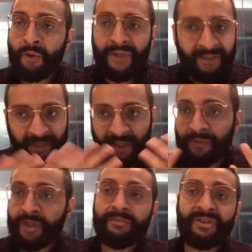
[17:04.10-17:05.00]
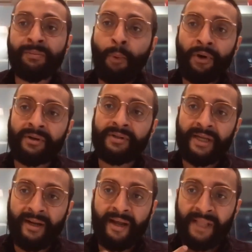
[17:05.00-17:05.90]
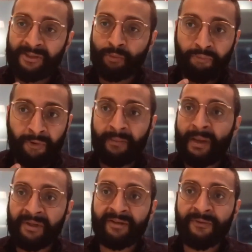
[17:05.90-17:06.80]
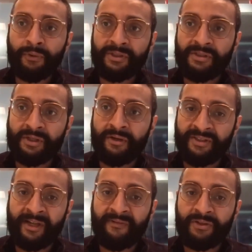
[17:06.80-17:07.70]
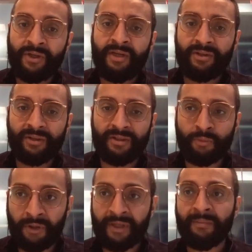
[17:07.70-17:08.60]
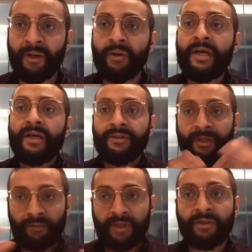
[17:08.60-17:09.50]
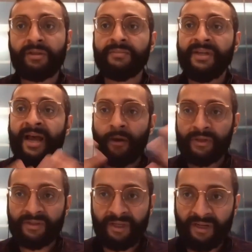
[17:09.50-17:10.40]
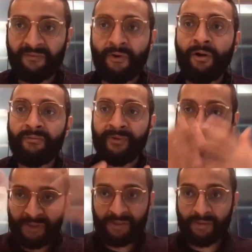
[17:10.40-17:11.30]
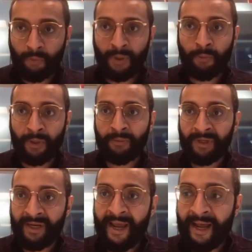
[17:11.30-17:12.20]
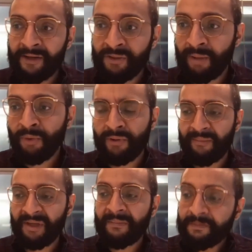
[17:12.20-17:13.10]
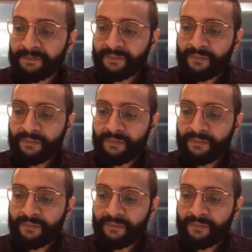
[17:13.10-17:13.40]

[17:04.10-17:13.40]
yes, the curriculum is important, and that's one of my bigger focuses here as head of education, is worrying about the curriculum and how it's going to evolve and what are we going to add to our programming.